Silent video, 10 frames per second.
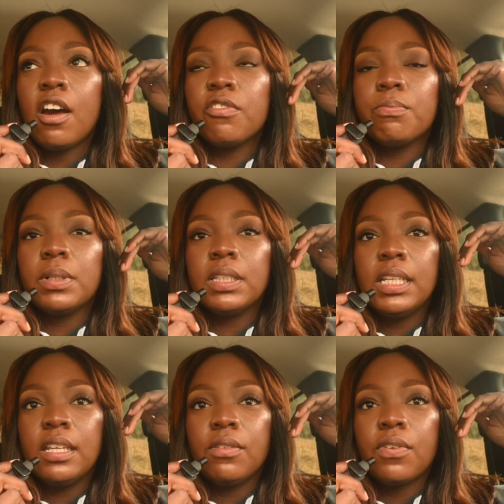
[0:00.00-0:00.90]
of
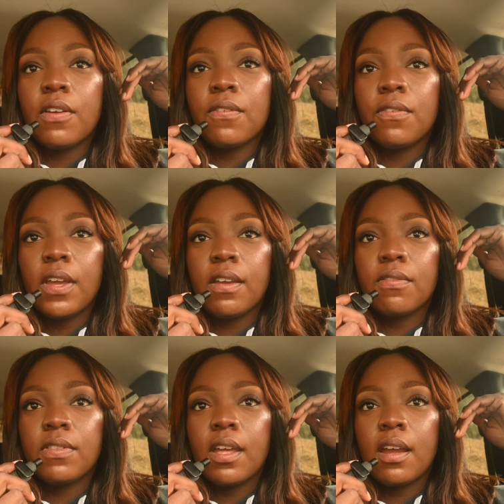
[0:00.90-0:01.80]
belief and
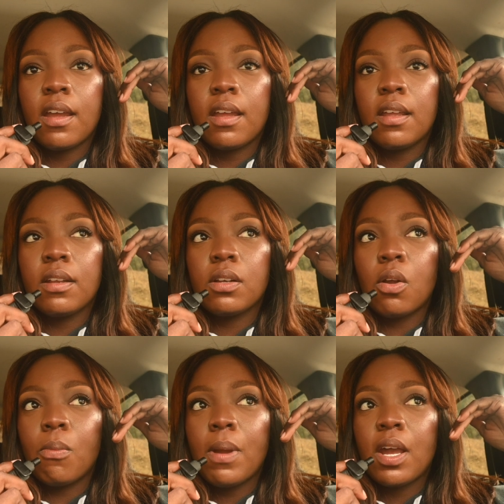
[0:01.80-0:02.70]
faith that
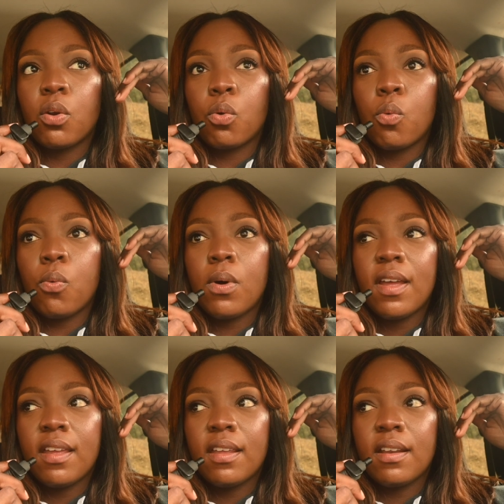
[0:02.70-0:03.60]
no matter
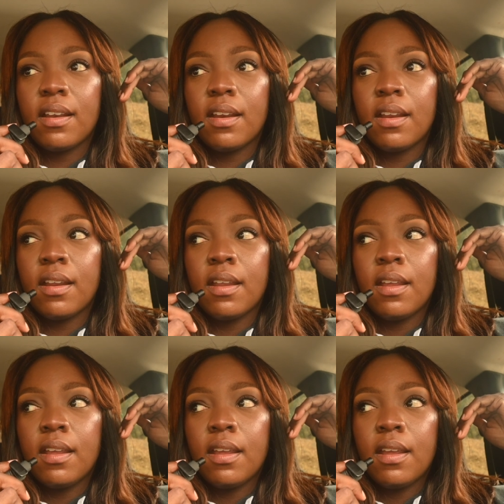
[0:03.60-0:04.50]
what
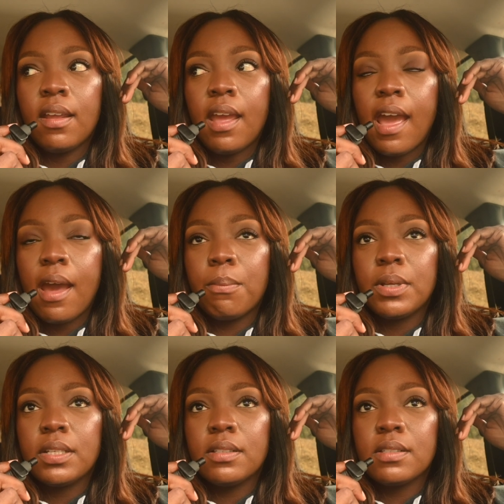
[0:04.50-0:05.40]

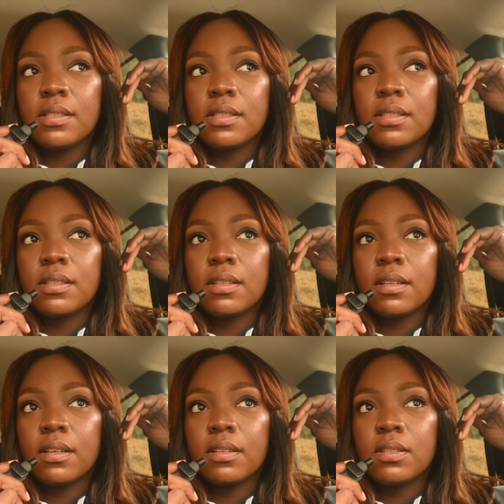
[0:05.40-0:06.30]
happens
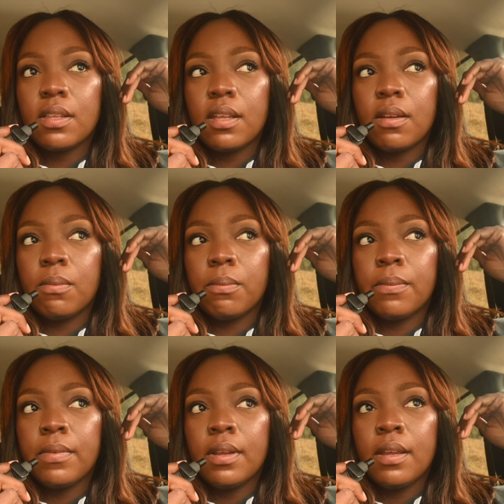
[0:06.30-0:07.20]
to
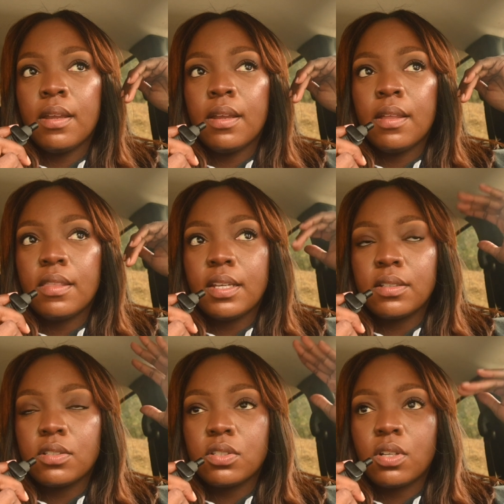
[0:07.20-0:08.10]
them, they
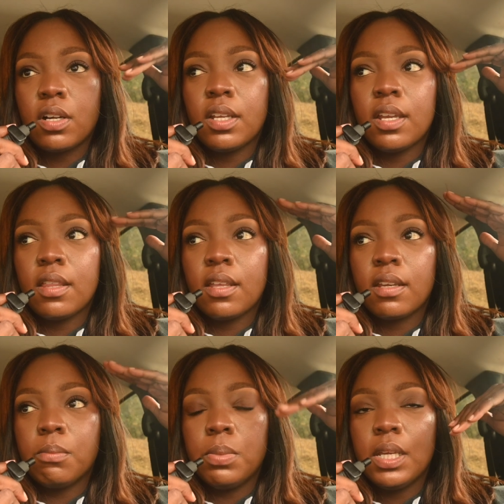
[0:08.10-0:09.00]
can start again, they
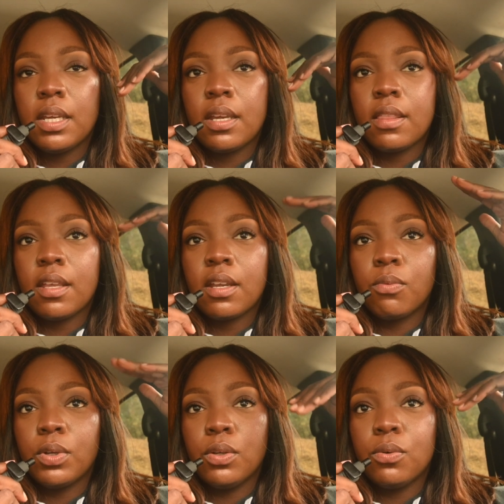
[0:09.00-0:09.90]
can be again, they
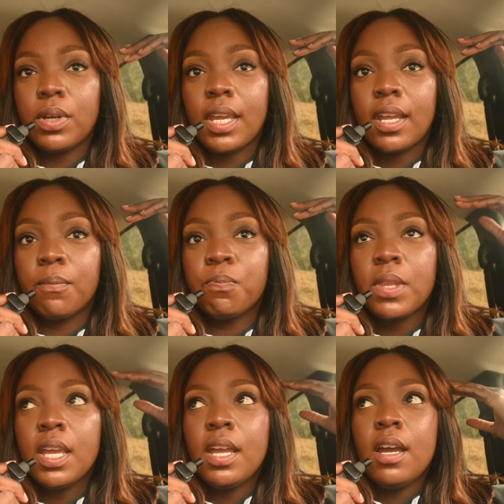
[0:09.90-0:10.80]
can renew again.
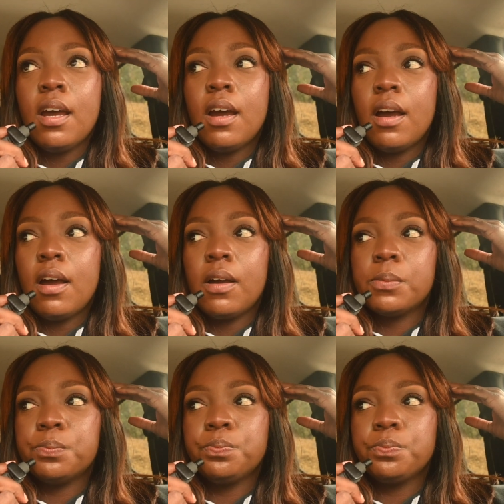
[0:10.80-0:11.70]

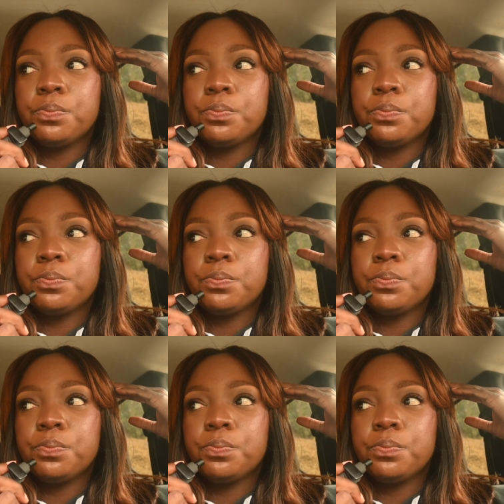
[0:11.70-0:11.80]
Um,